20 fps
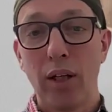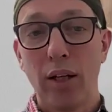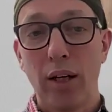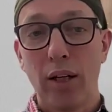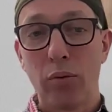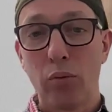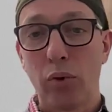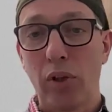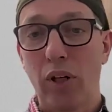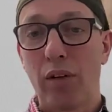
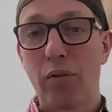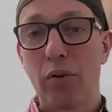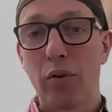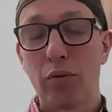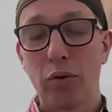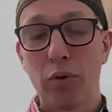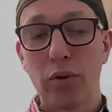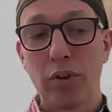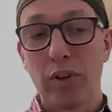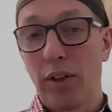And whatever
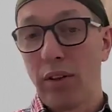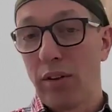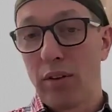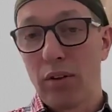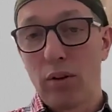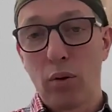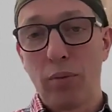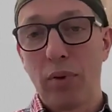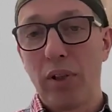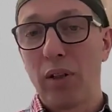route, there's
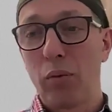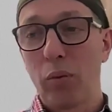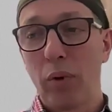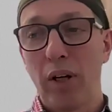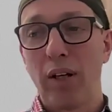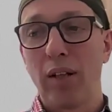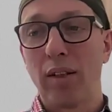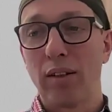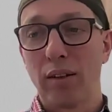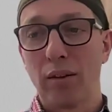so many
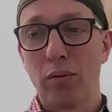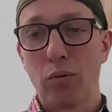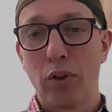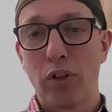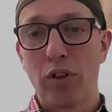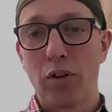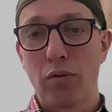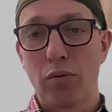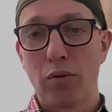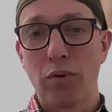ways in
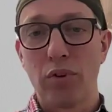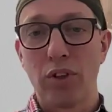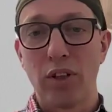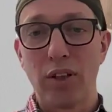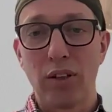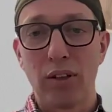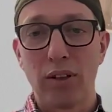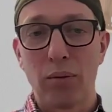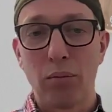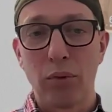which a
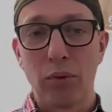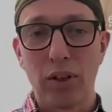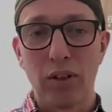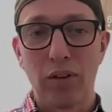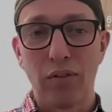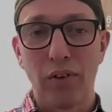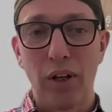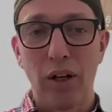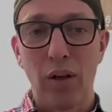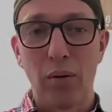routine can be
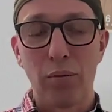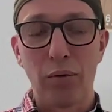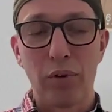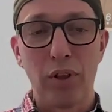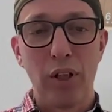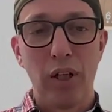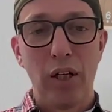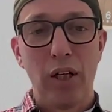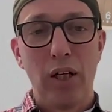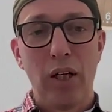developed.
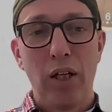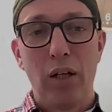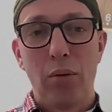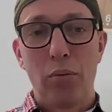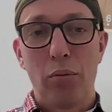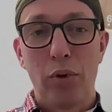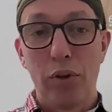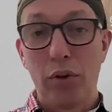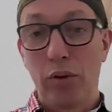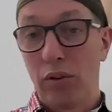
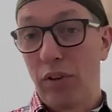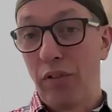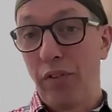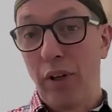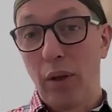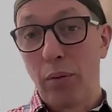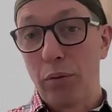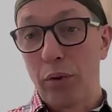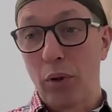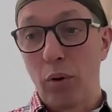You
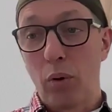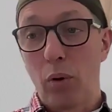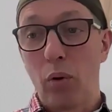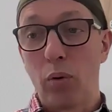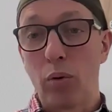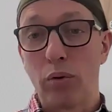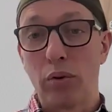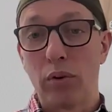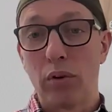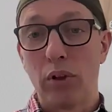develop your
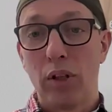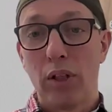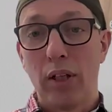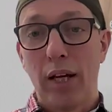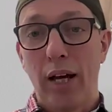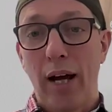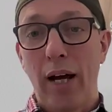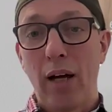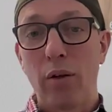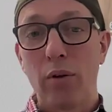own.
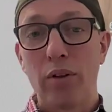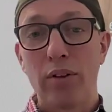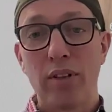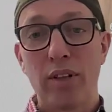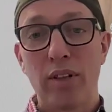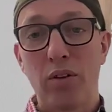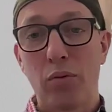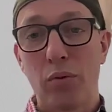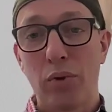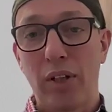Ours
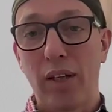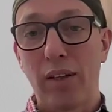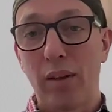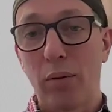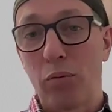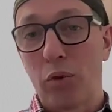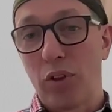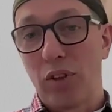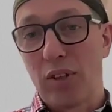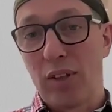is we get
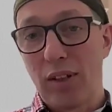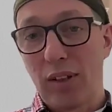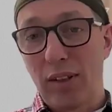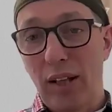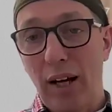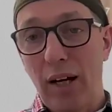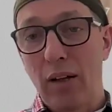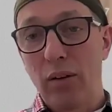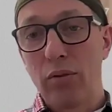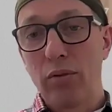them to sit
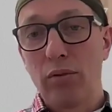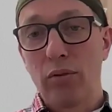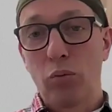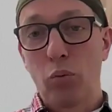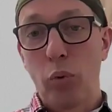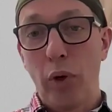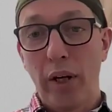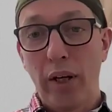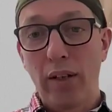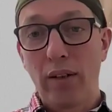down,
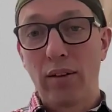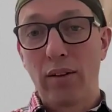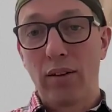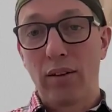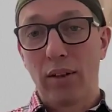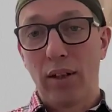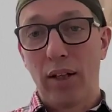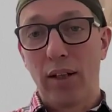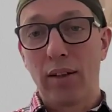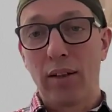wait,
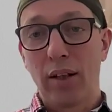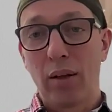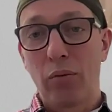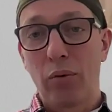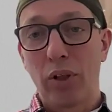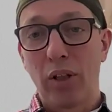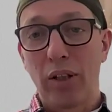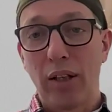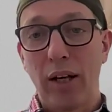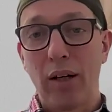and then
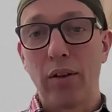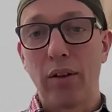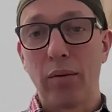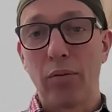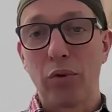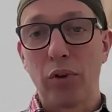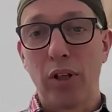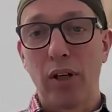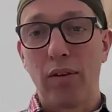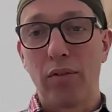we allow
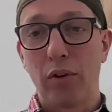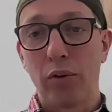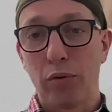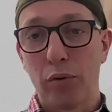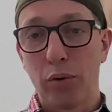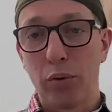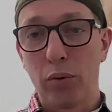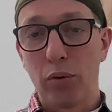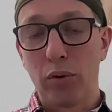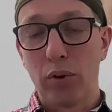them to have the
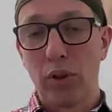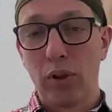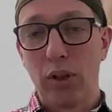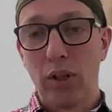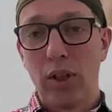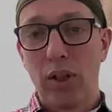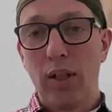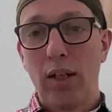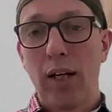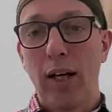food.
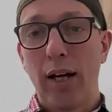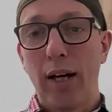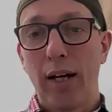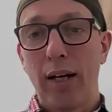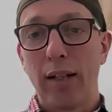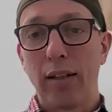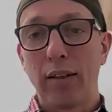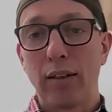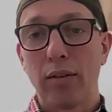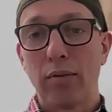
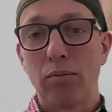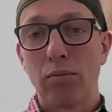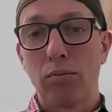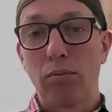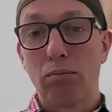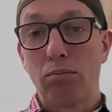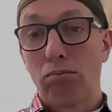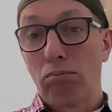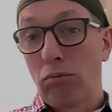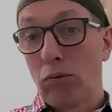And
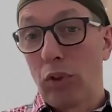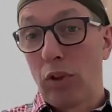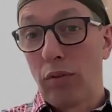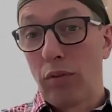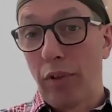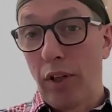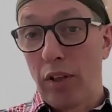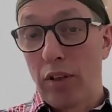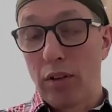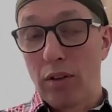
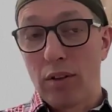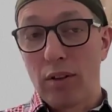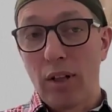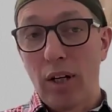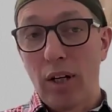confessions